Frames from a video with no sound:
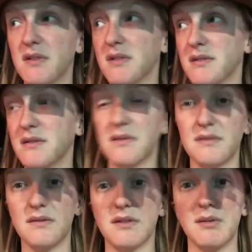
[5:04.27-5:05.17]
to
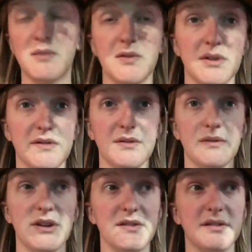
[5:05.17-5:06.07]
some sort of a
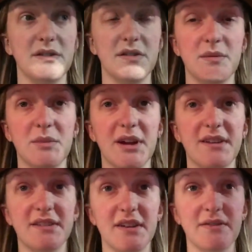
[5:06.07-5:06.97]
resolution, but I
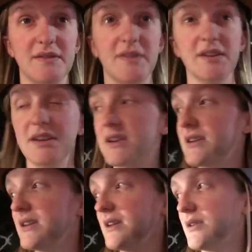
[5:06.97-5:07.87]
just have a feeling
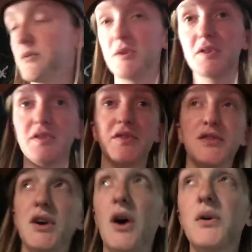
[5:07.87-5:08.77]
we were
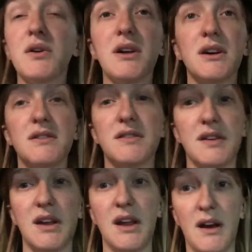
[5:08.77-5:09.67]
so close
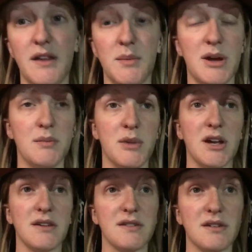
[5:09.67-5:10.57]
and now that mountain
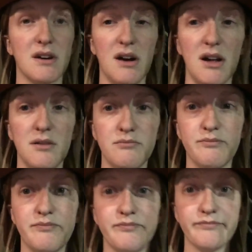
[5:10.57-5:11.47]
bike is gone.
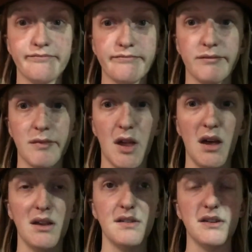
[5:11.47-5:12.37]

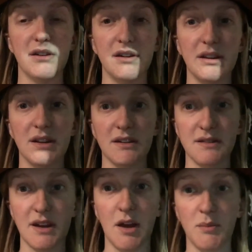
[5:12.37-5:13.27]
I'll let you know anything else
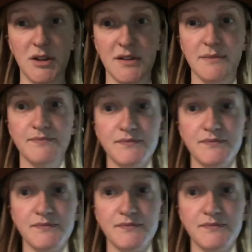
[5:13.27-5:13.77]
that happens.